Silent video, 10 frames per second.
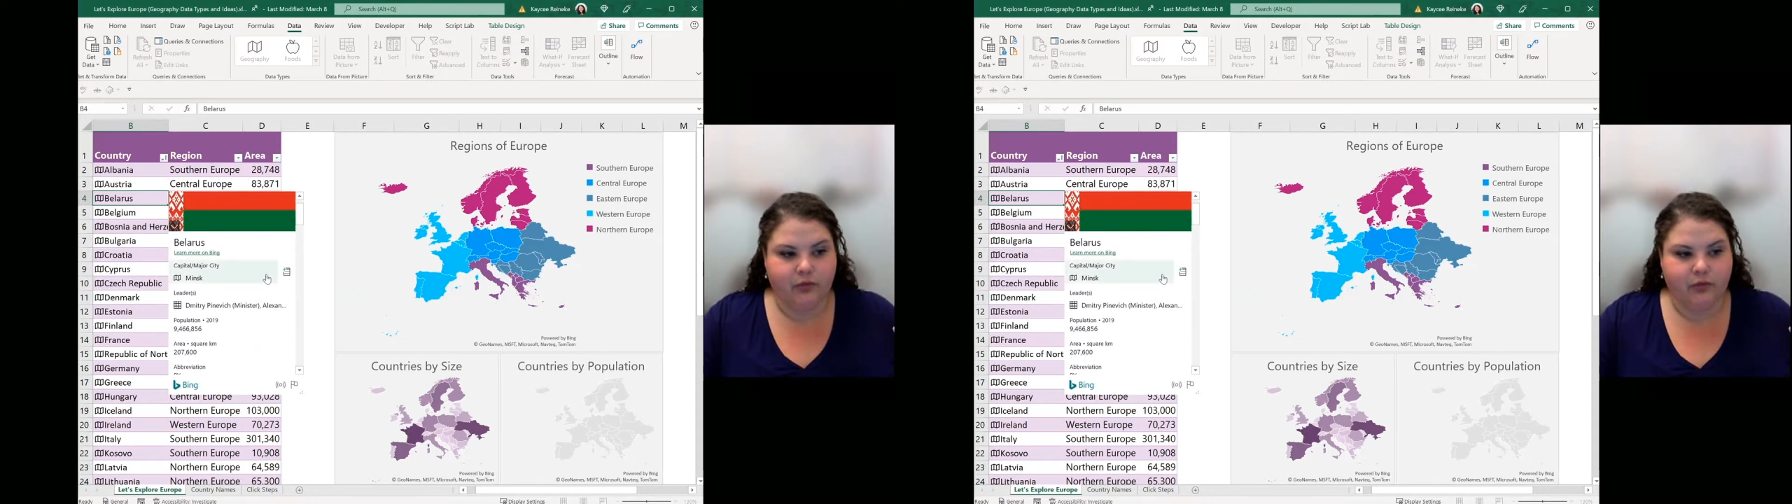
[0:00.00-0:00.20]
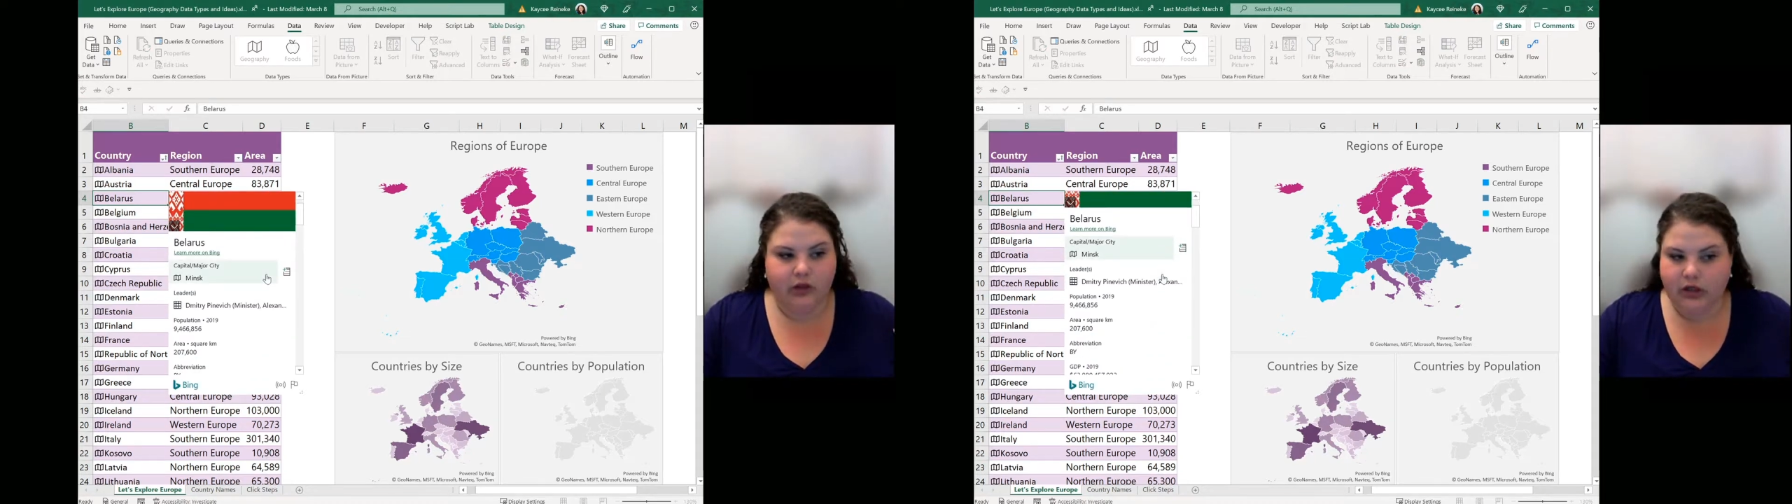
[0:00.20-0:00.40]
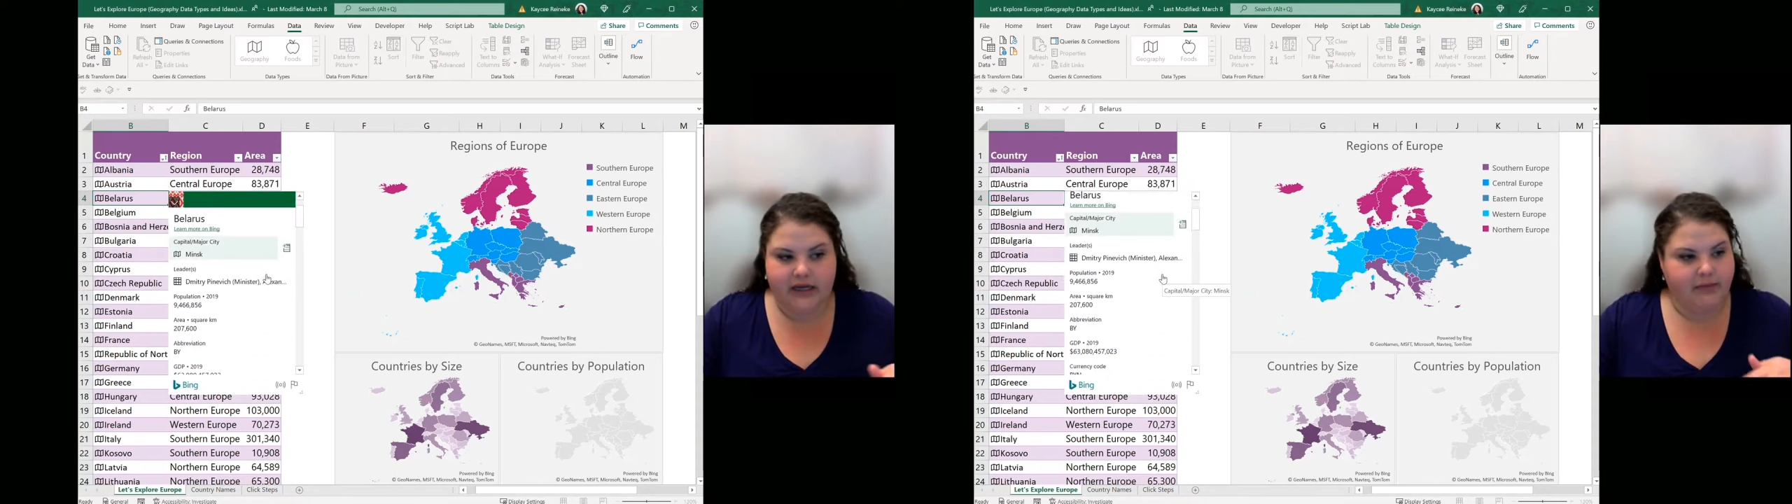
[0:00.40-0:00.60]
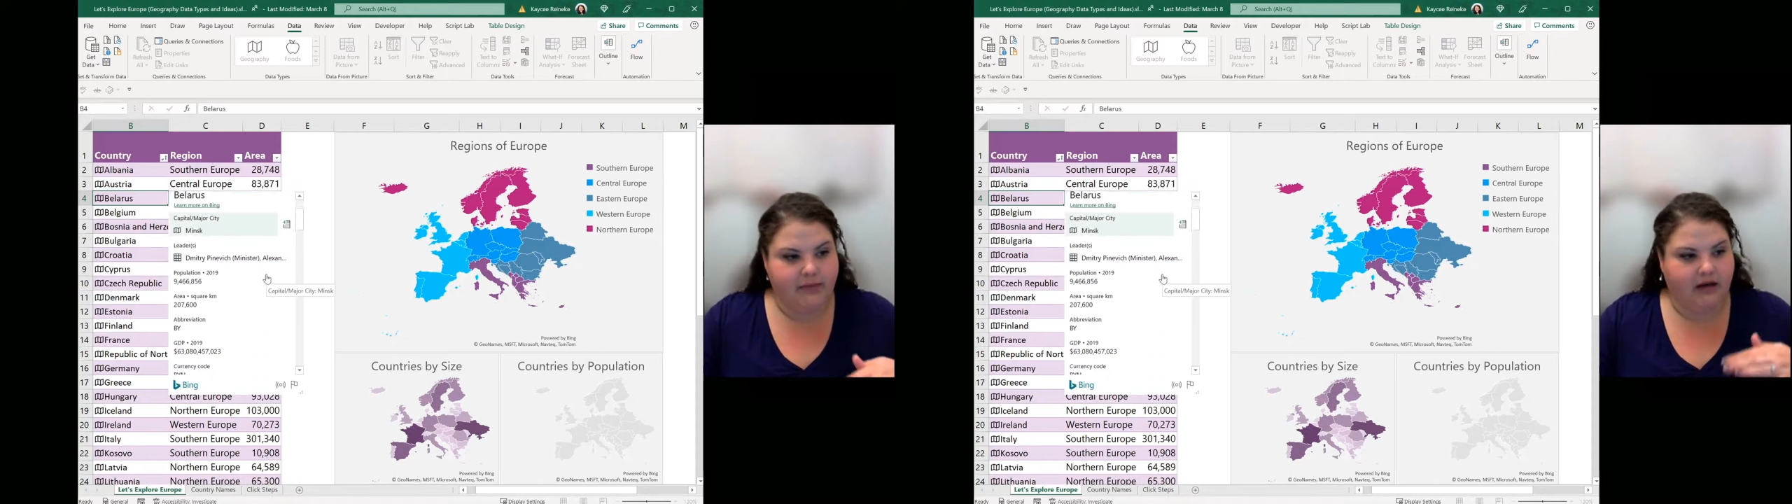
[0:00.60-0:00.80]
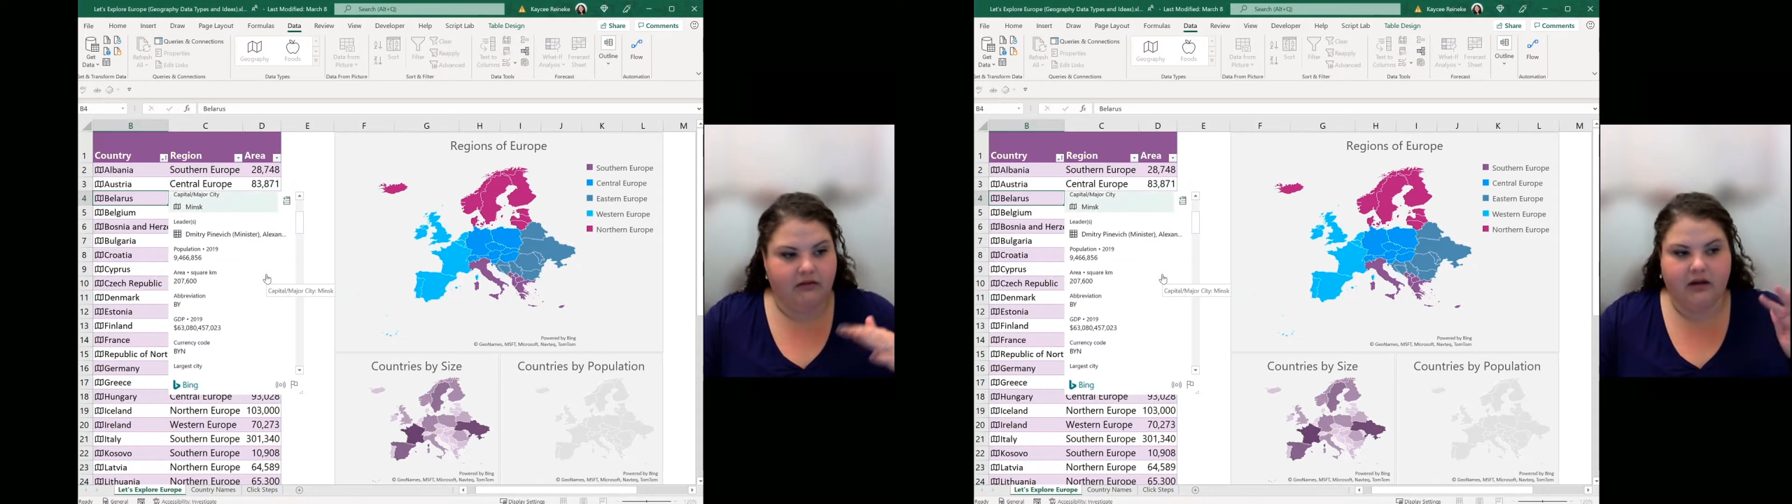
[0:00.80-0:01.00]
learning
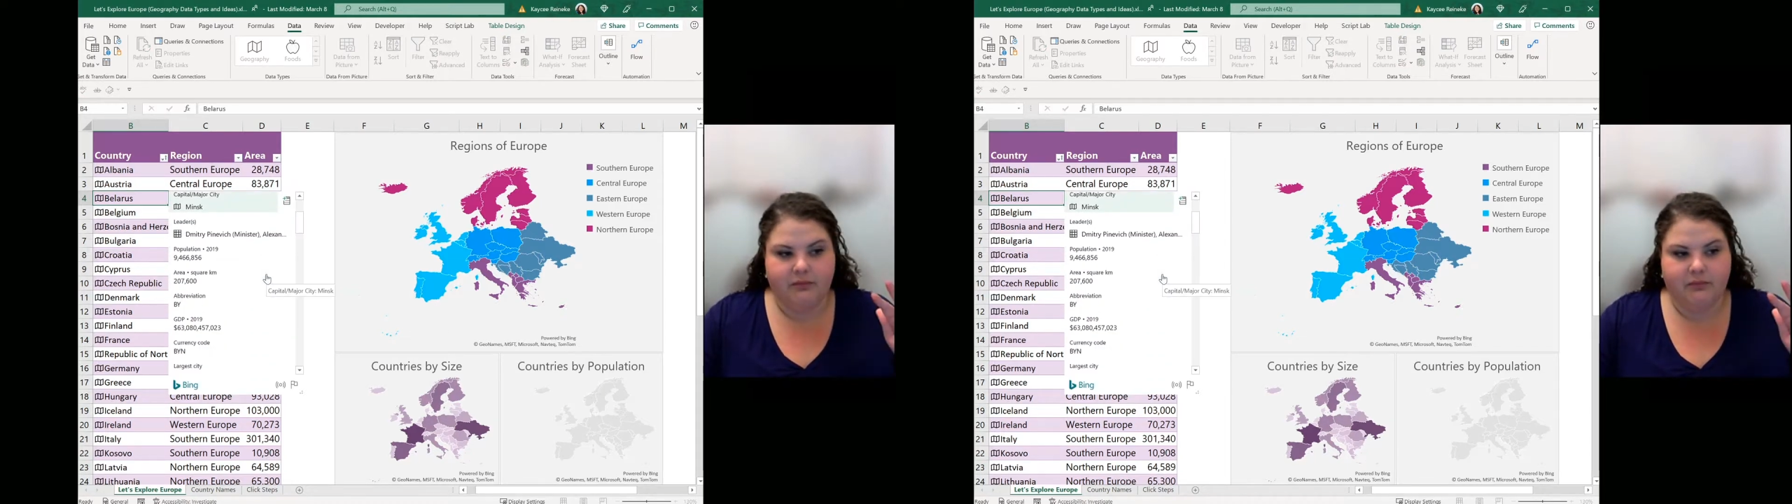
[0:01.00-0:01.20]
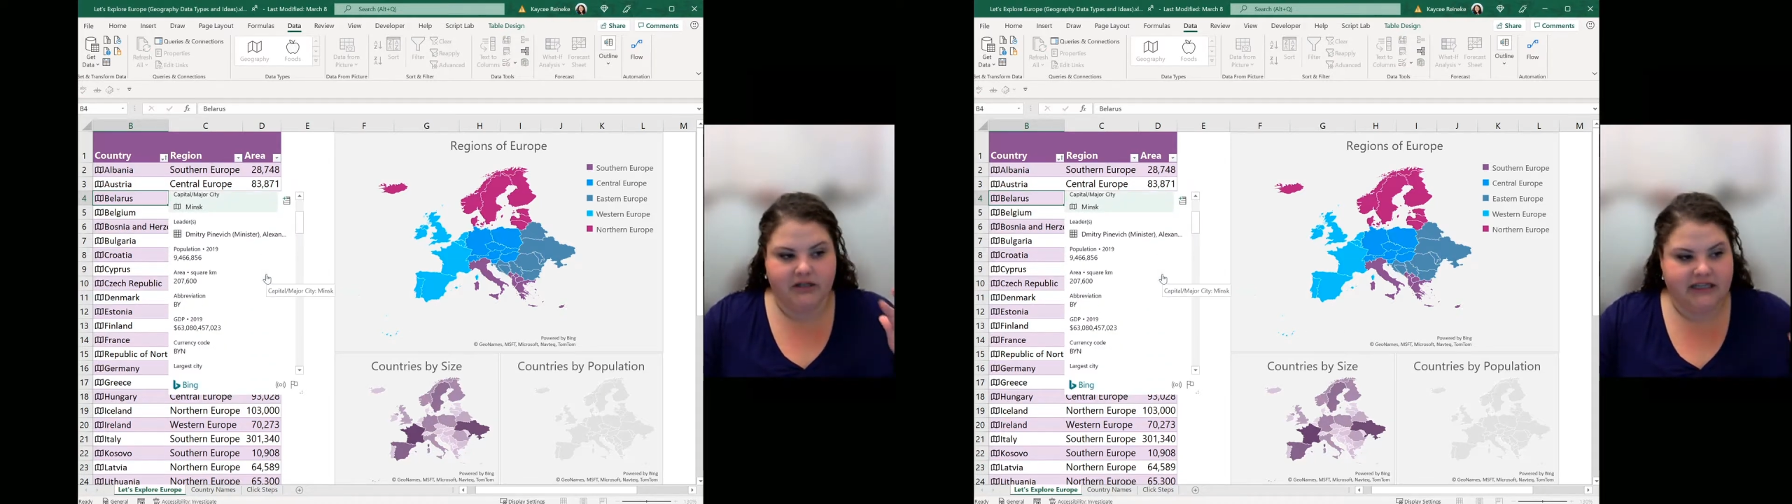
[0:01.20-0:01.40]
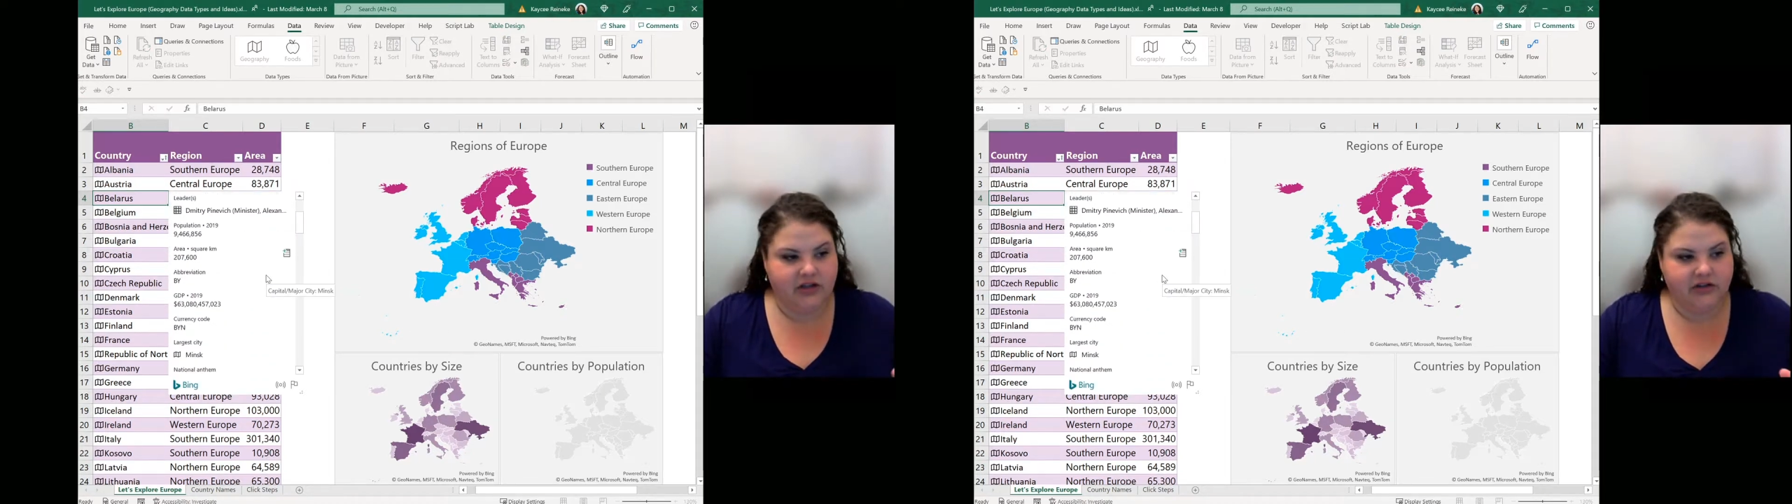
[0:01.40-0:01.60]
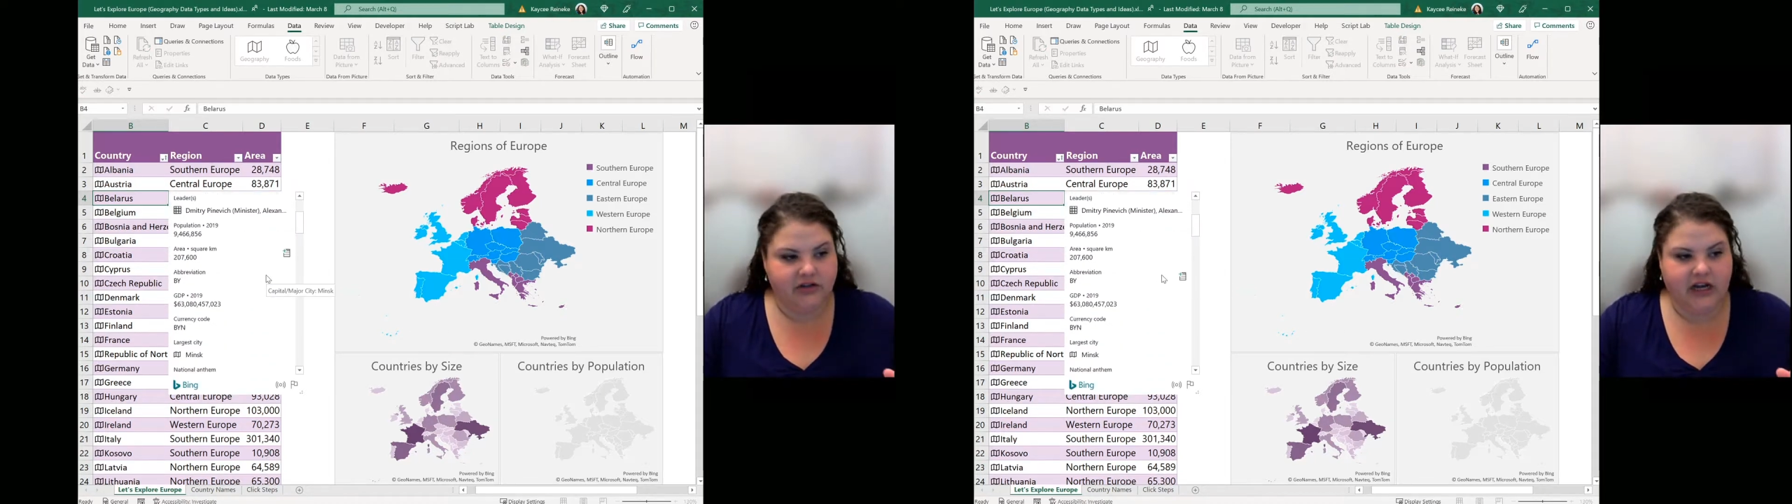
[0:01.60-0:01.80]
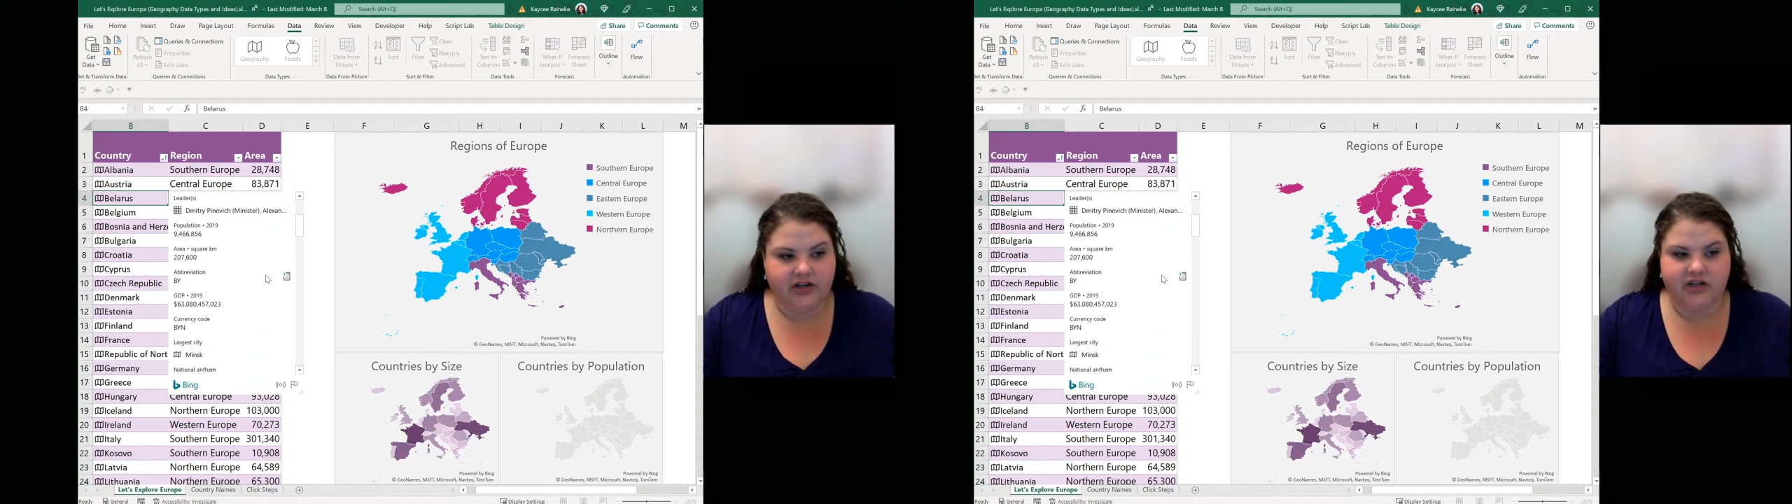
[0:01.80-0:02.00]
about a particular
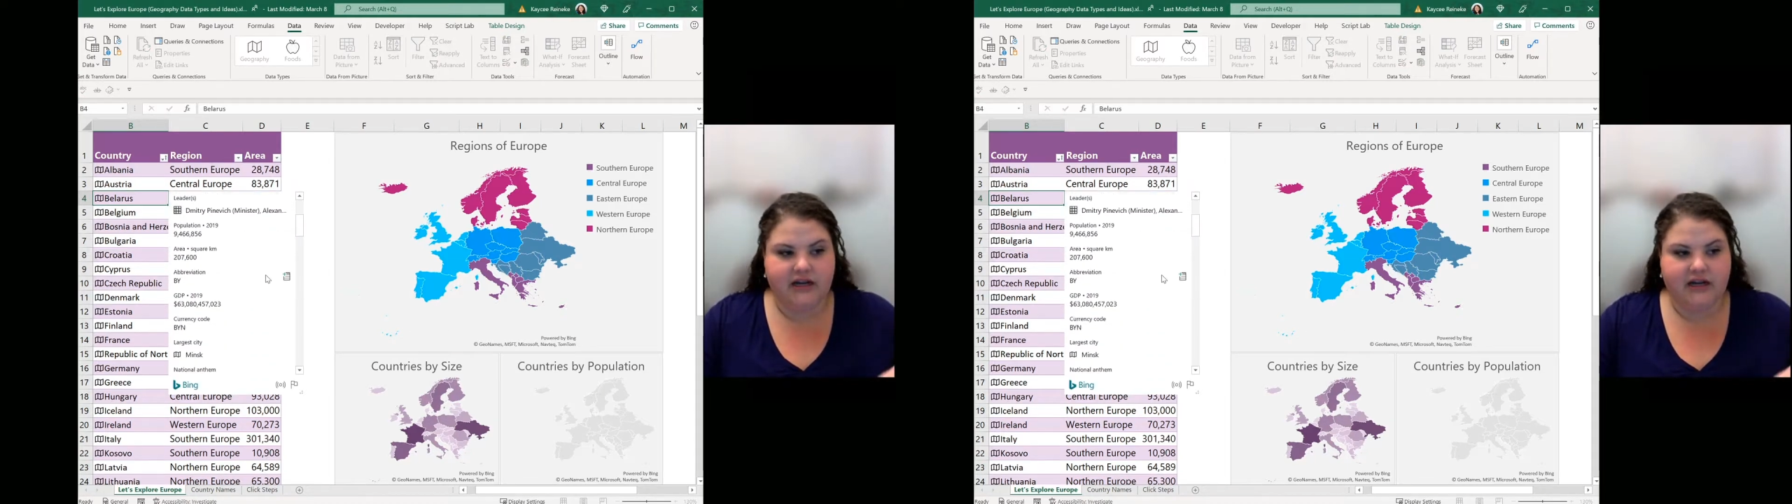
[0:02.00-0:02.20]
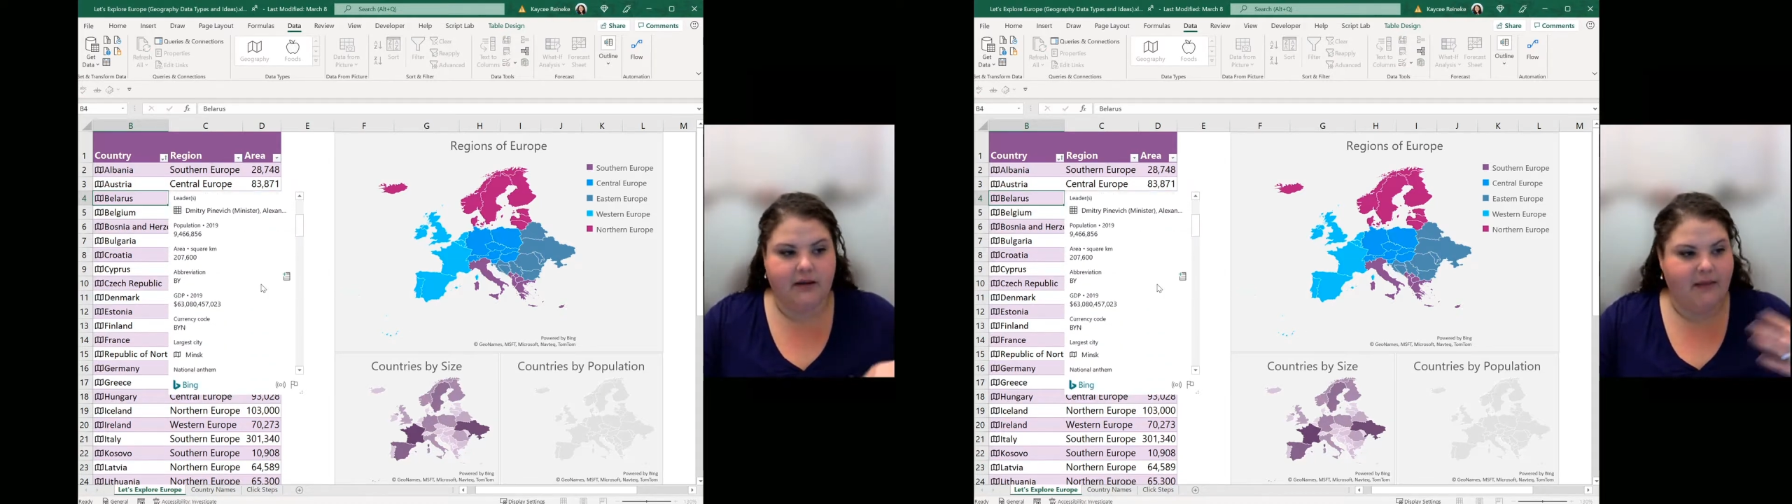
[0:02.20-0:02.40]
country,